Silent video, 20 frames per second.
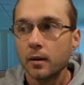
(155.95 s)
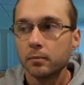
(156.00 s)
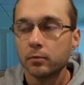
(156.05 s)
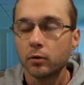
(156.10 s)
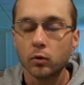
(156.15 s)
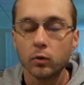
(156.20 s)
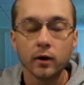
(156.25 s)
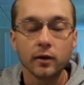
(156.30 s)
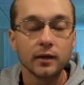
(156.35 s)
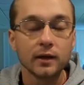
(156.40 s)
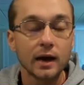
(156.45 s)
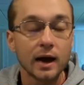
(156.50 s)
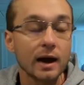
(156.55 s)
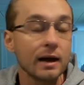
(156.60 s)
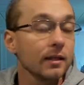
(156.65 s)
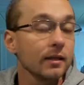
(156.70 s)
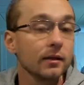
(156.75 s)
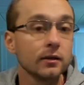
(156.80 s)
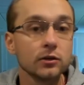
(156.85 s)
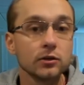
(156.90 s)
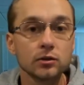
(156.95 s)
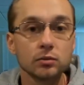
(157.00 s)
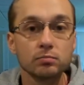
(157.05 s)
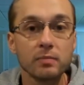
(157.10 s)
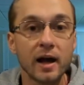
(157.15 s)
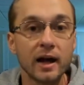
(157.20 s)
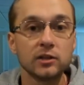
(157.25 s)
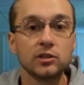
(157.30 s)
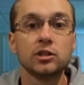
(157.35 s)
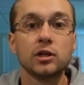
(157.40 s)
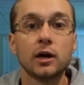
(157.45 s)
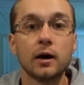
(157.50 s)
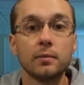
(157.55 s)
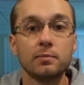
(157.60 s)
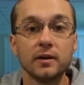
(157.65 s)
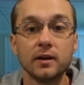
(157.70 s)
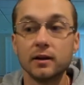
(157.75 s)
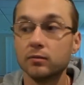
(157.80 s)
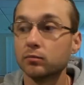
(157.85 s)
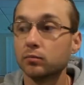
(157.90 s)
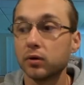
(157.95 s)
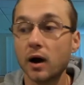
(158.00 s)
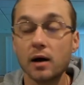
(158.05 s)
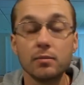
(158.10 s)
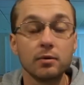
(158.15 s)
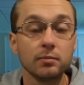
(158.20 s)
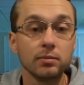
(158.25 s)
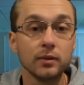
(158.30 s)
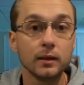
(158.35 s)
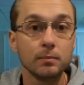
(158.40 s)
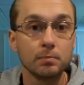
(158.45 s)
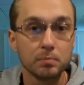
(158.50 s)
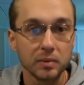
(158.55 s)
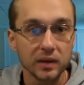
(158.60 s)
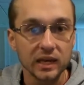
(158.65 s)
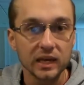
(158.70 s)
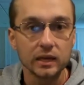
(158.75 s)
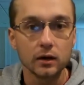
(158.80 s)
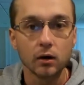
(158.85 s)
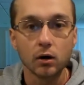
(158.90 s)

But where the Islanders match up and probably beat